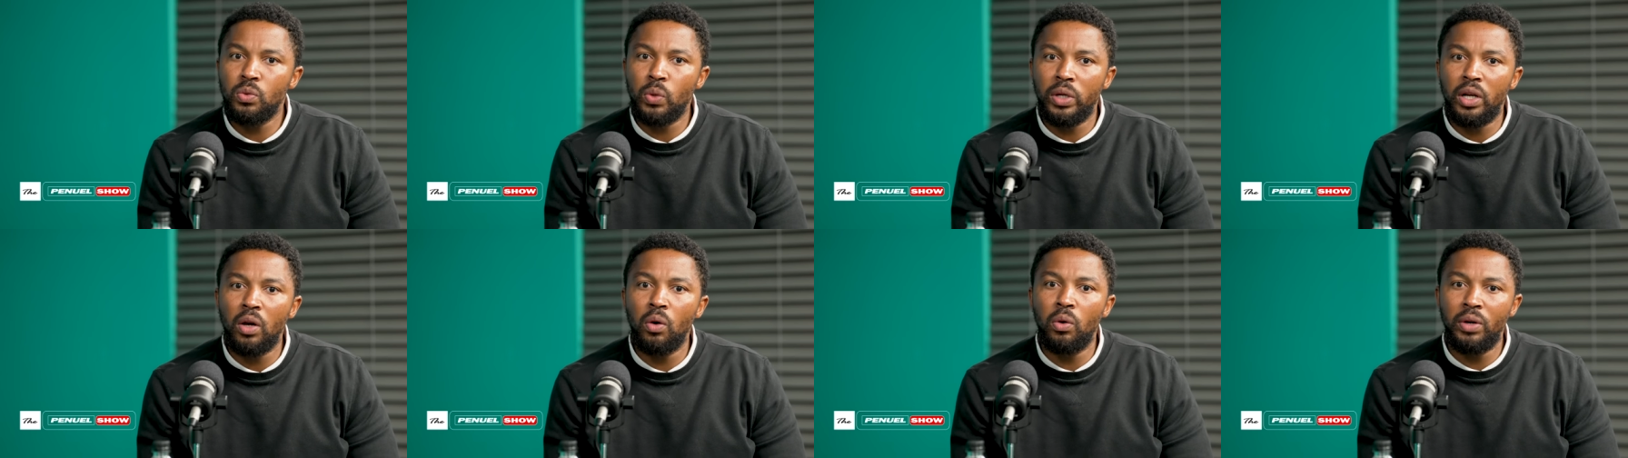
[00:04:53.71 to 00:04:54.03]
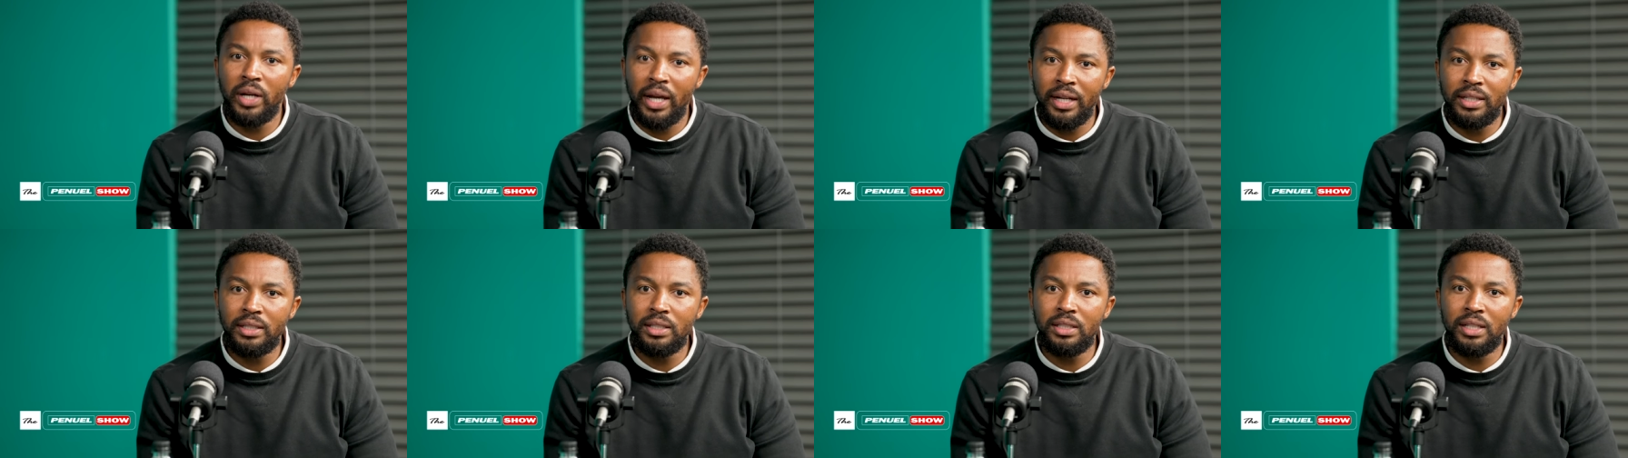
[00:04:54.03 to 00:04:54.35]
when I'm
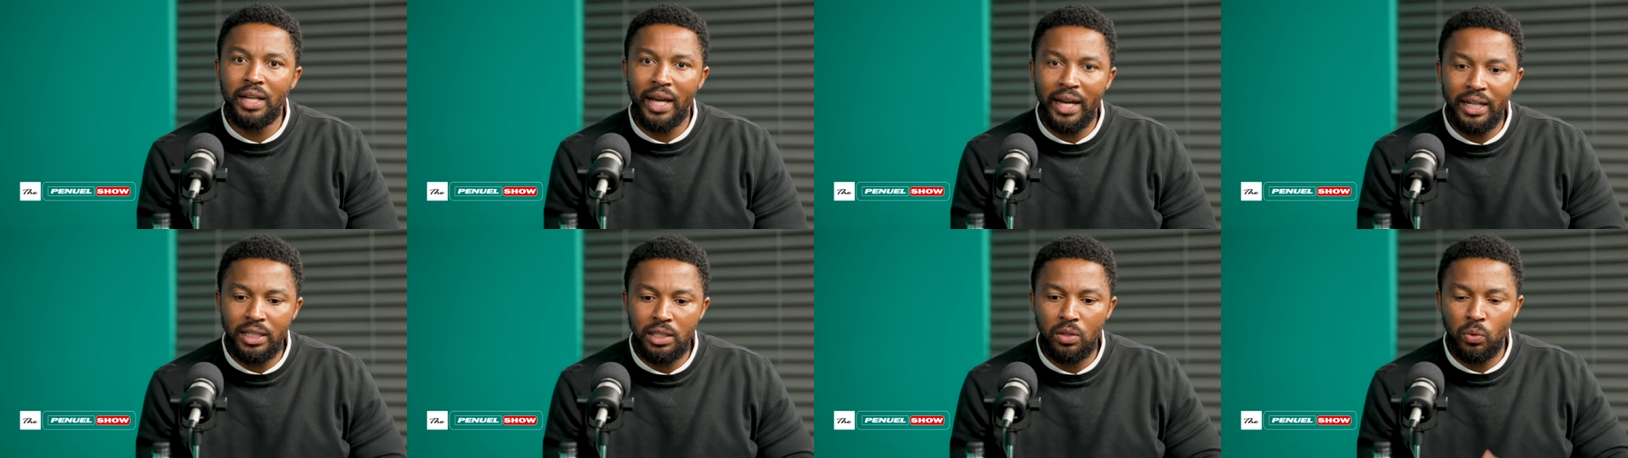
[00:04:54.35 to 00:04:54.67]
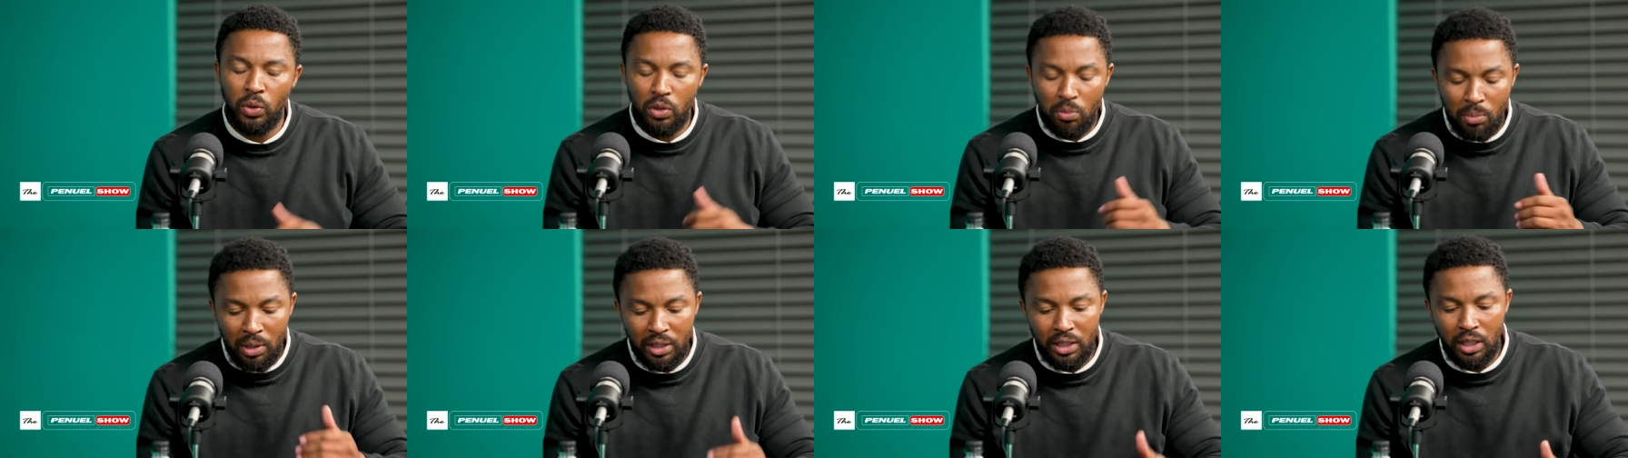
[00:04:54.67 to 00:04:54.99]
1990,
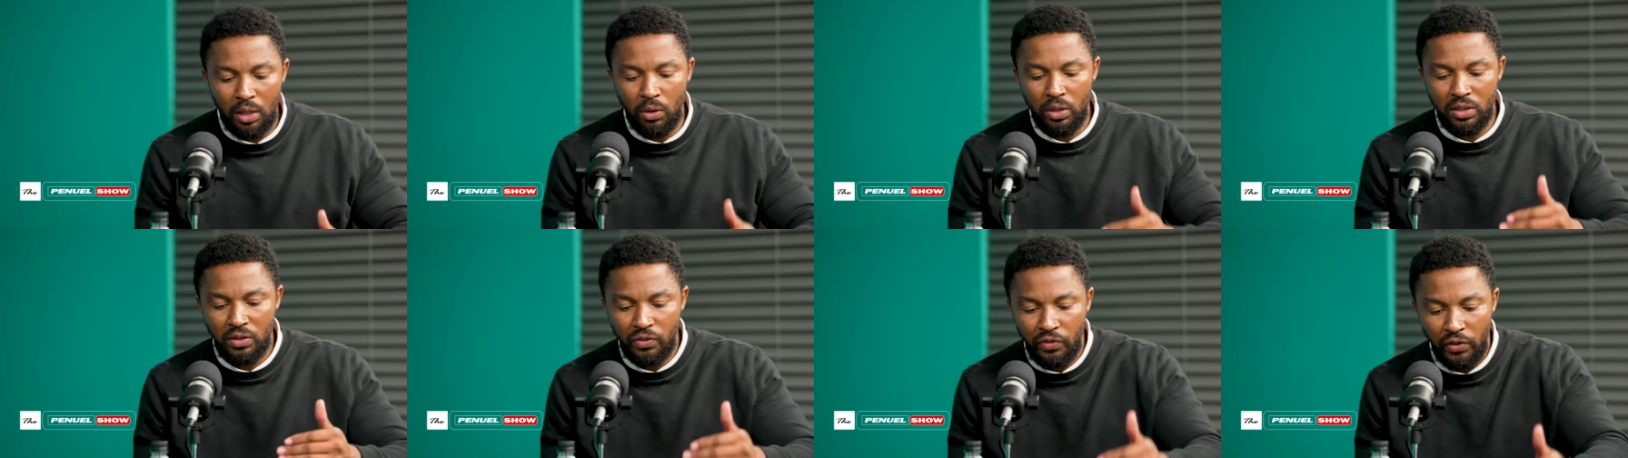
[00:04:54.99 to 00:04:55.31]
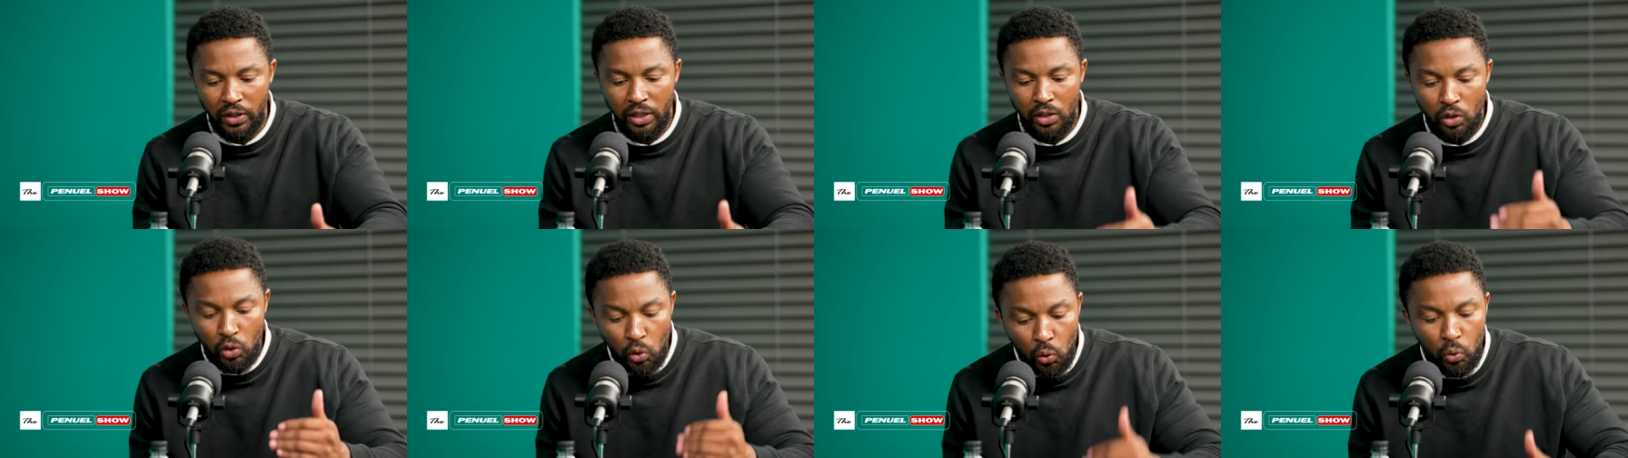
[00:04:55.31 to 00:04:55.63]
when Mandela was
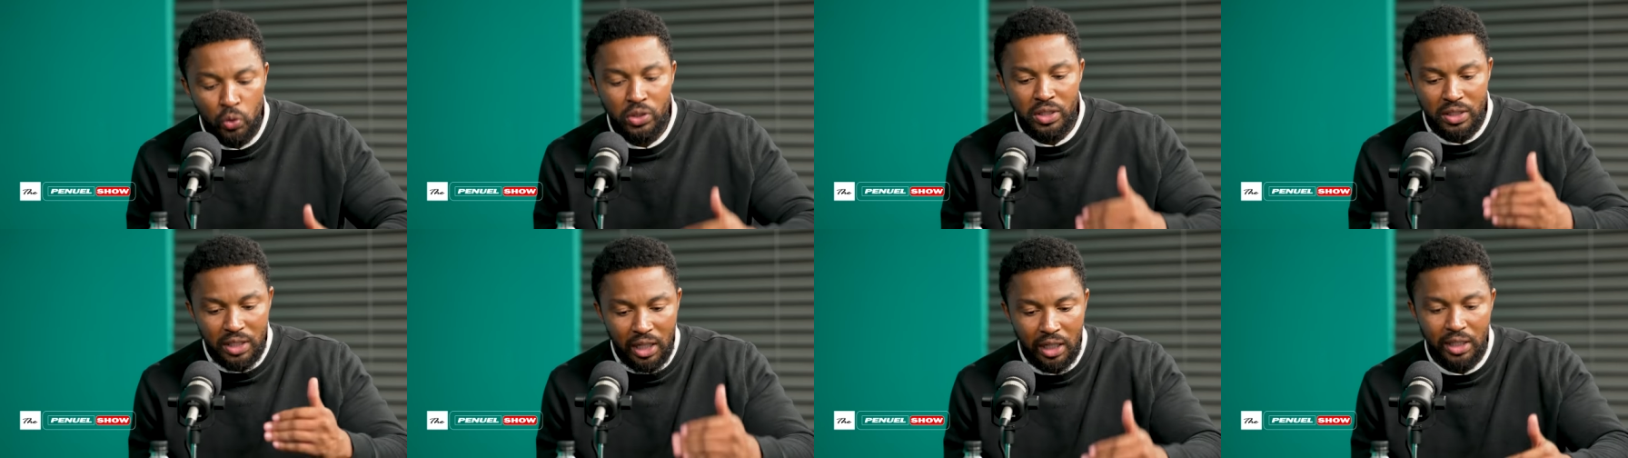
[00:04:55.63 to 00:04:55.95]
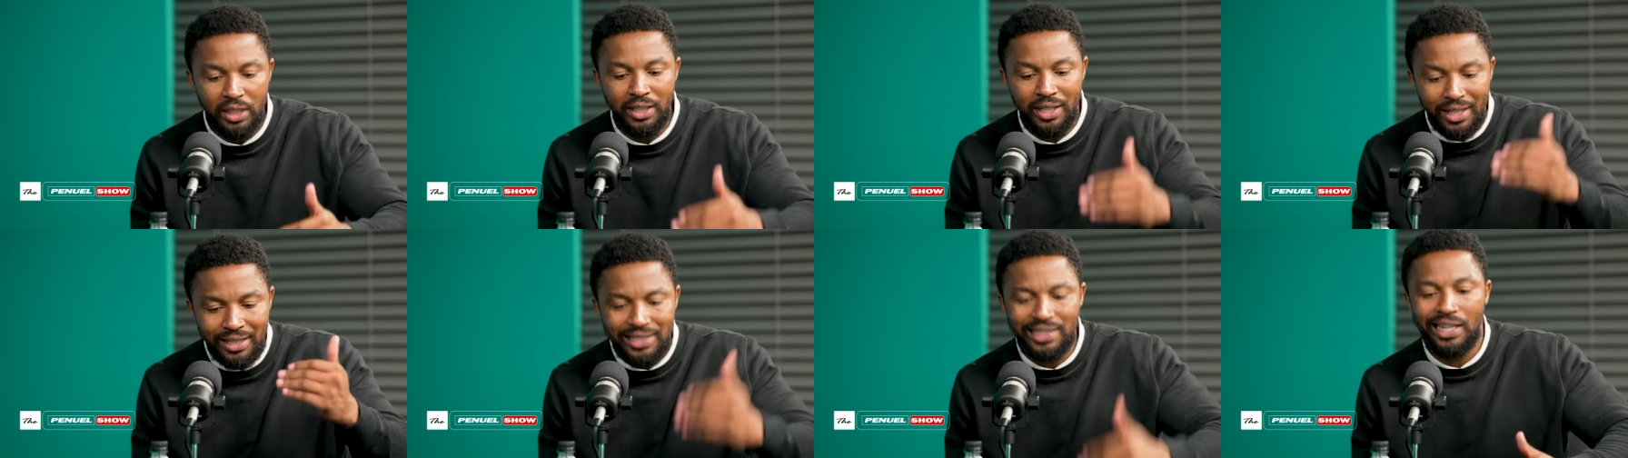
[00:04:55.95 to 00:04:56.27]
free, you
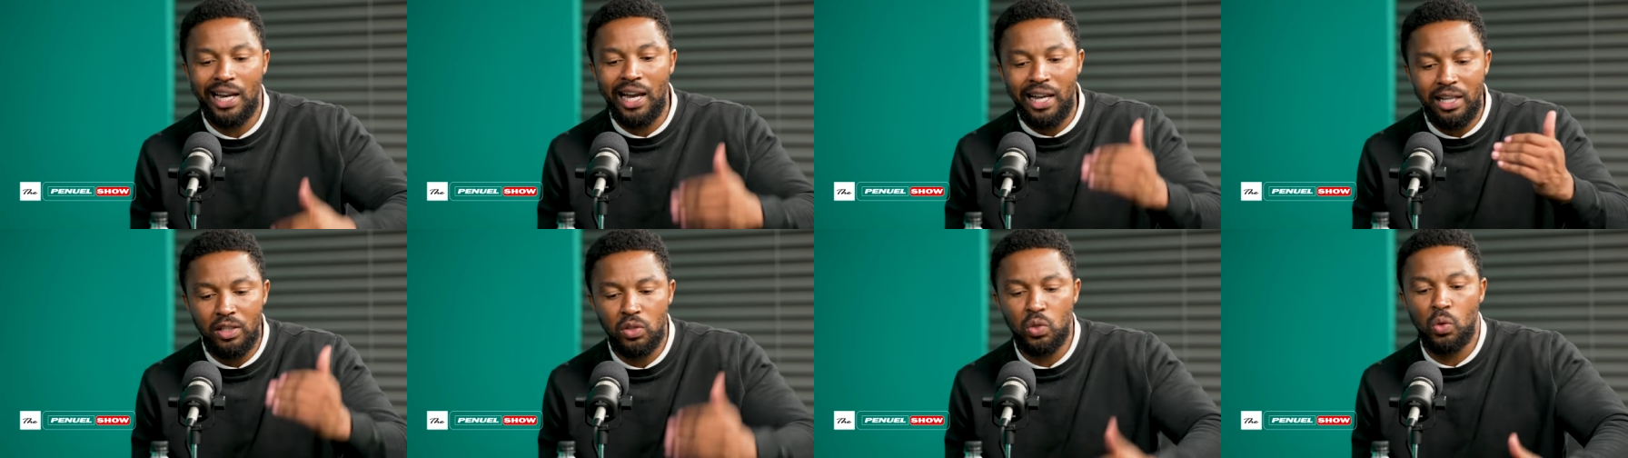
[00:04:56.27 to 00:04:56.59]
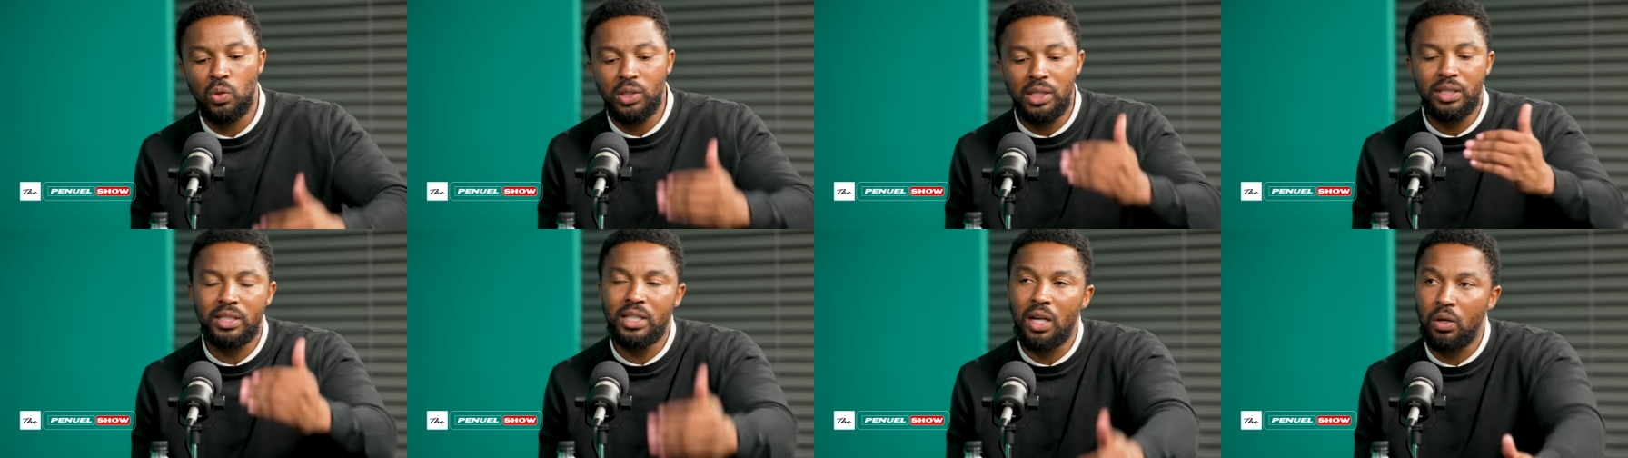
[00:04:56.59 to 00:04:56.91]
said this guy
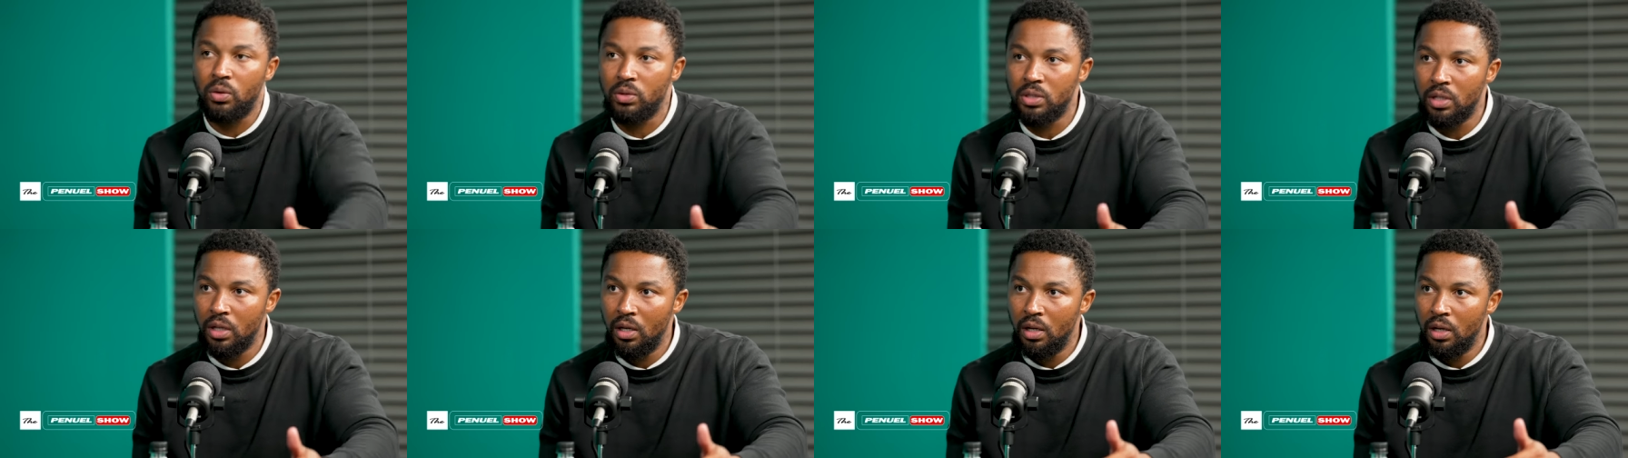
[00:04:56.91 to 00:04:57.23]
sold us out.